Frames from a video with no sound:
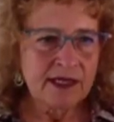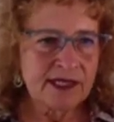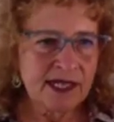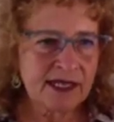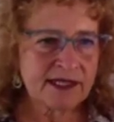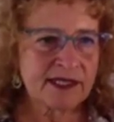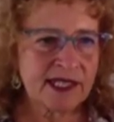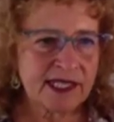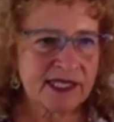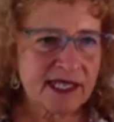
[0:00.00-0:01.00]
Gender
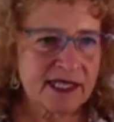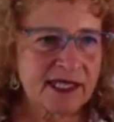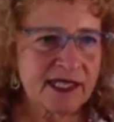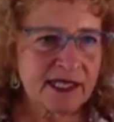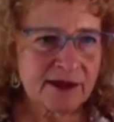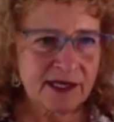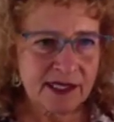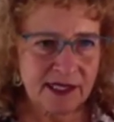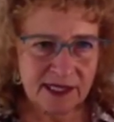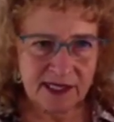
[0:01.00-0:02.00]
identity,
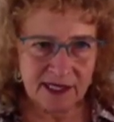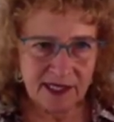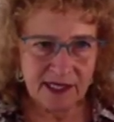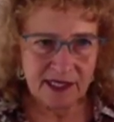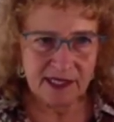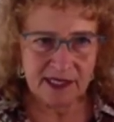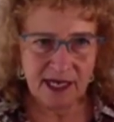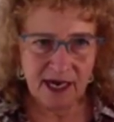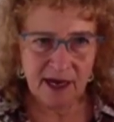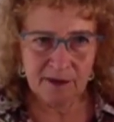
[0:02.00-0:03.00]
which is the
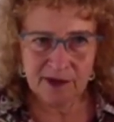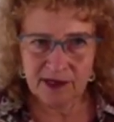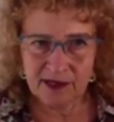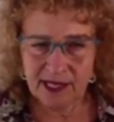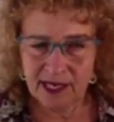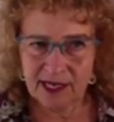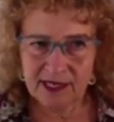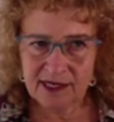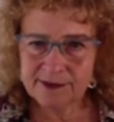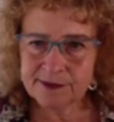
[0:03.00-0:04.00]
top
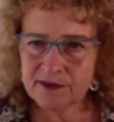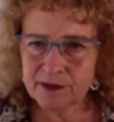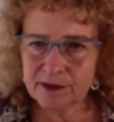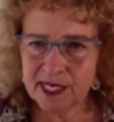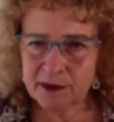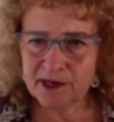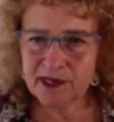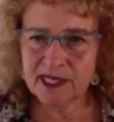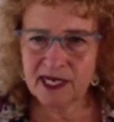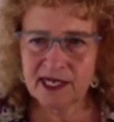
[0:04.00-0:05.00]
line, rainbow
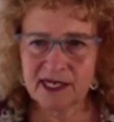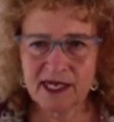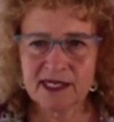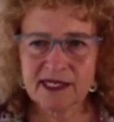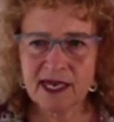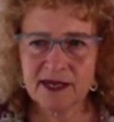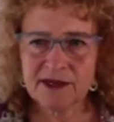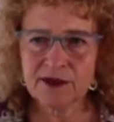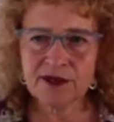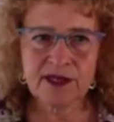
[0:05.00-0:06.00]
line, is how
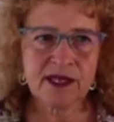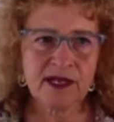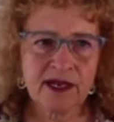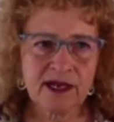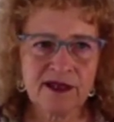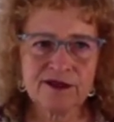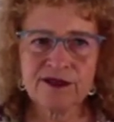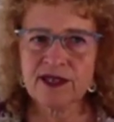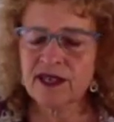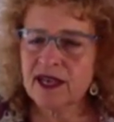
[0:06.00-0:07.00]
you think of
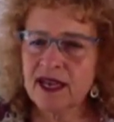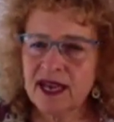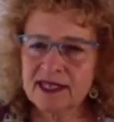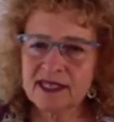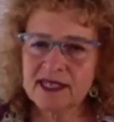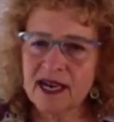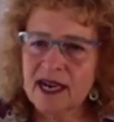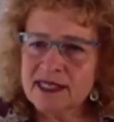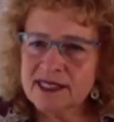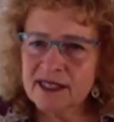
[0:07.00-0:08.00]
and
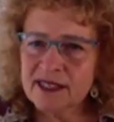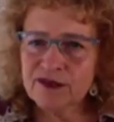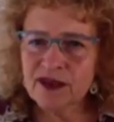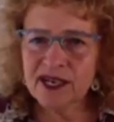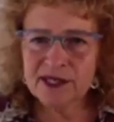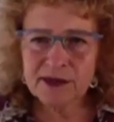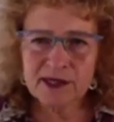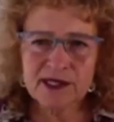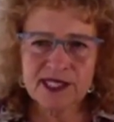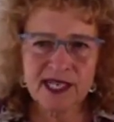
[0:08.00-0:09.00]
identify your
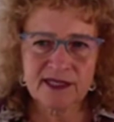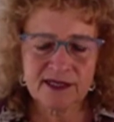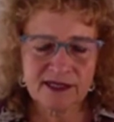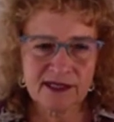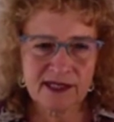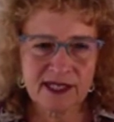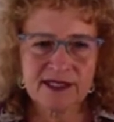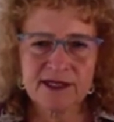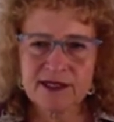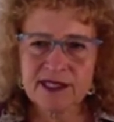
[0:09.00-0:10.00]
own gender.
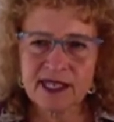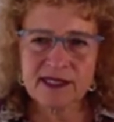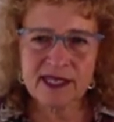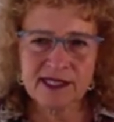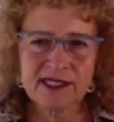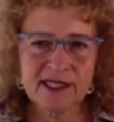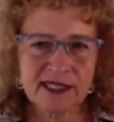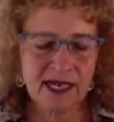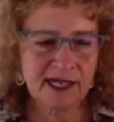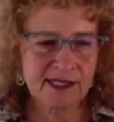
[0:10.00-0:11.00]
It's your psychological
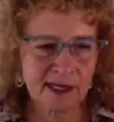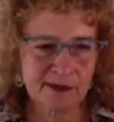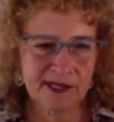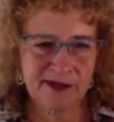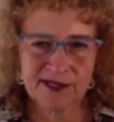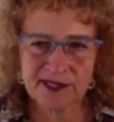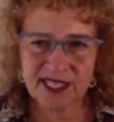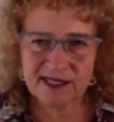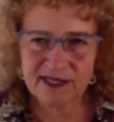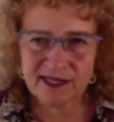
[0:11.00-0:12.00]
concept of your
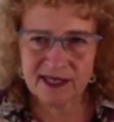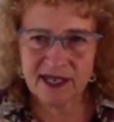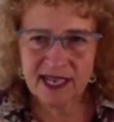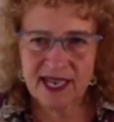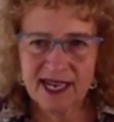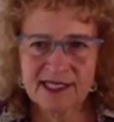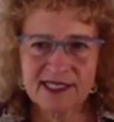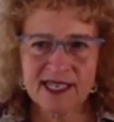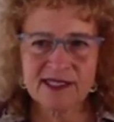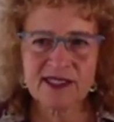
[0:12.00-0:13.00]
gender. And
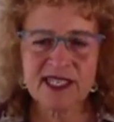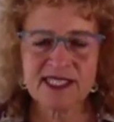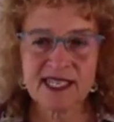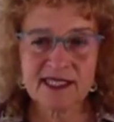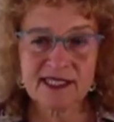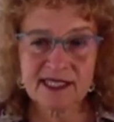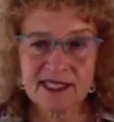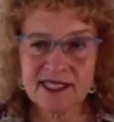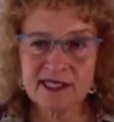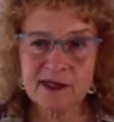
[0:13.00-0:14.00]
gender
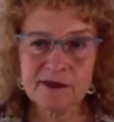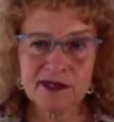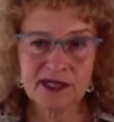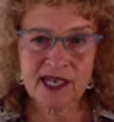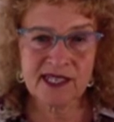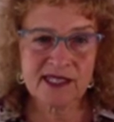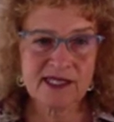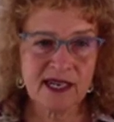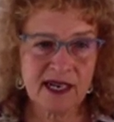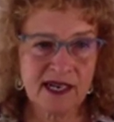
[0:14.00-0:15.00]
identity is communicated
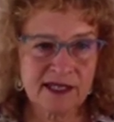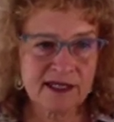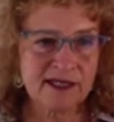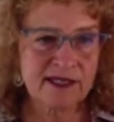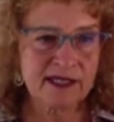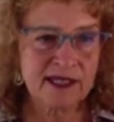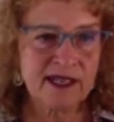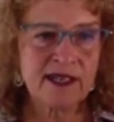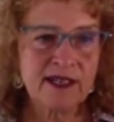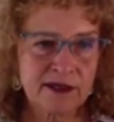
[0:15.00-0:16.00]
to others
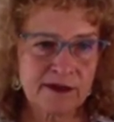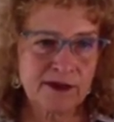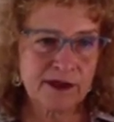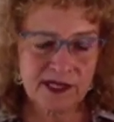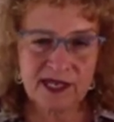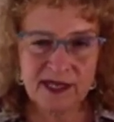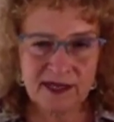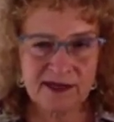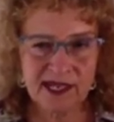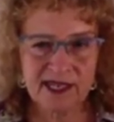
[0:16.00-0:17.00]
through the
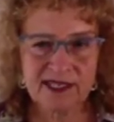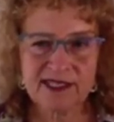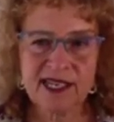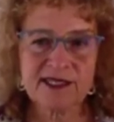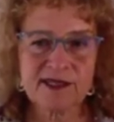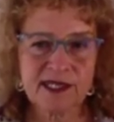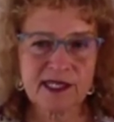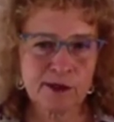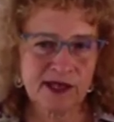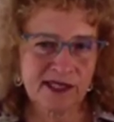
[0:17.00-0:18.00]
yellow line, gender
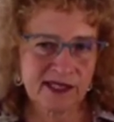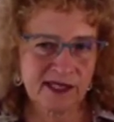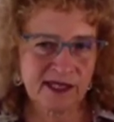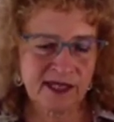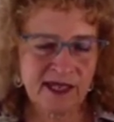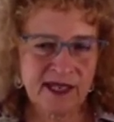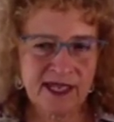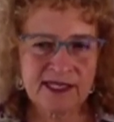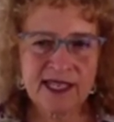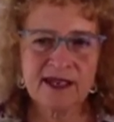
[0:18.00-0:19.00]
expression.
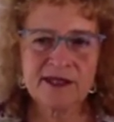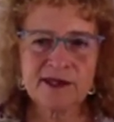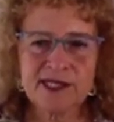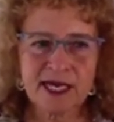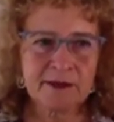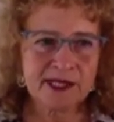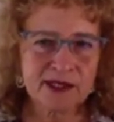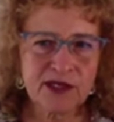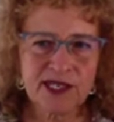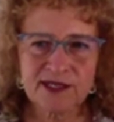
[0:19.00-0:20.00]
It's how you
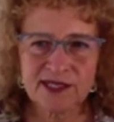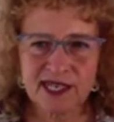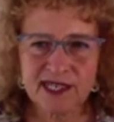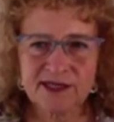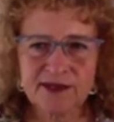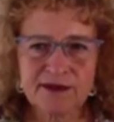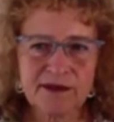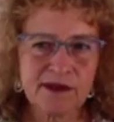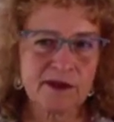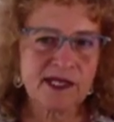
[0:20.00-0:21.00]
demonstrate your gender
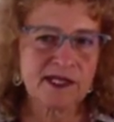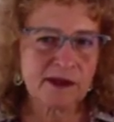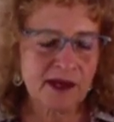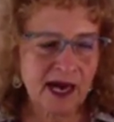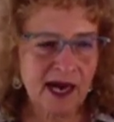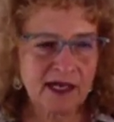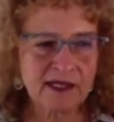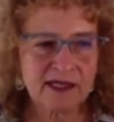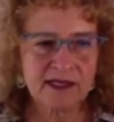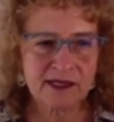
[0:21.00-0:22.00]
through the ways you
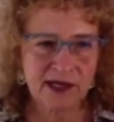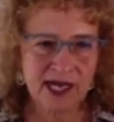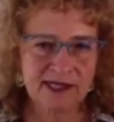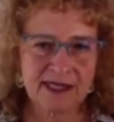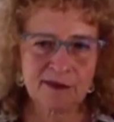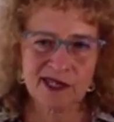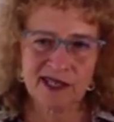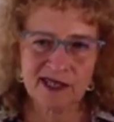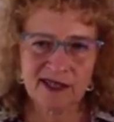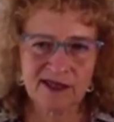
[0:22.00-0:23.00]
act, dress,
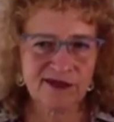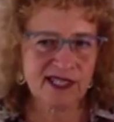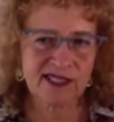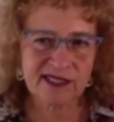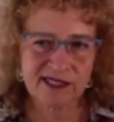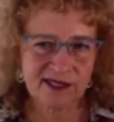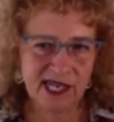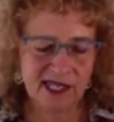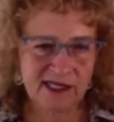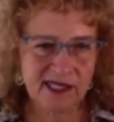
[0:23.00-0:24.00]
behave, and
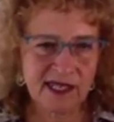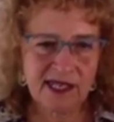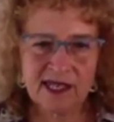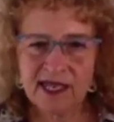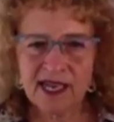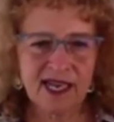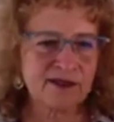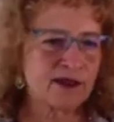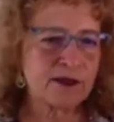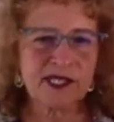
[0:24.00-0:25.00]
interact.
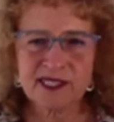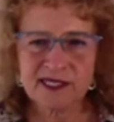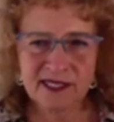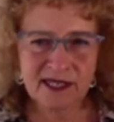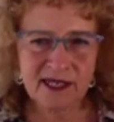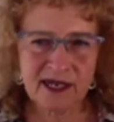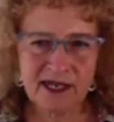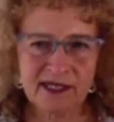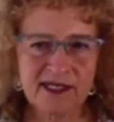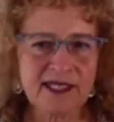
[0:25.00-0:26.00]
Everyone on this
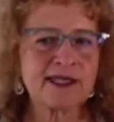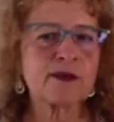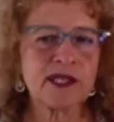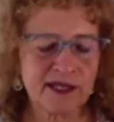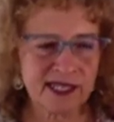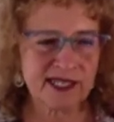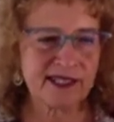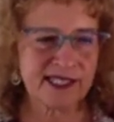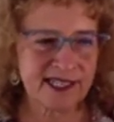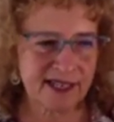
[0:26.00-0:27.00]
call is wearing
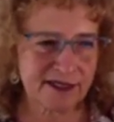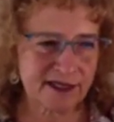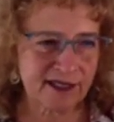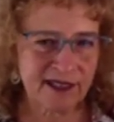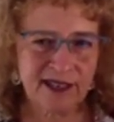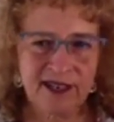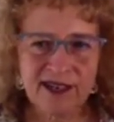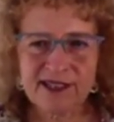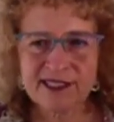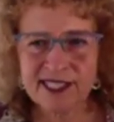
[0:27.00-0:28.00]
our gender
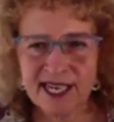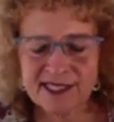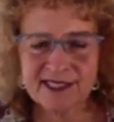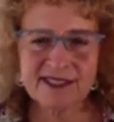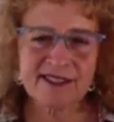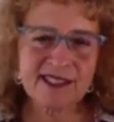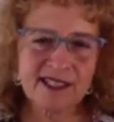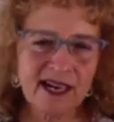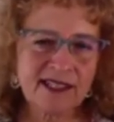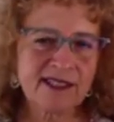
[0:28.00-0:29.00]
our glasses, our
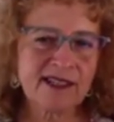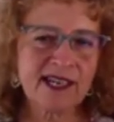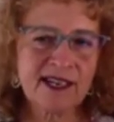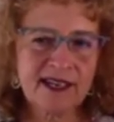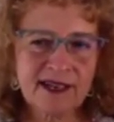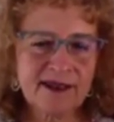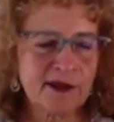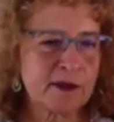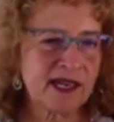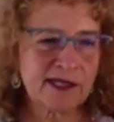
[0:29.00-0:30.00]
socks, our hair,
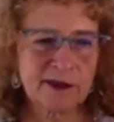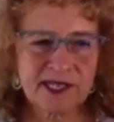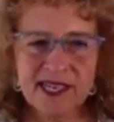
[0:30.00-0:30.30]
the bags we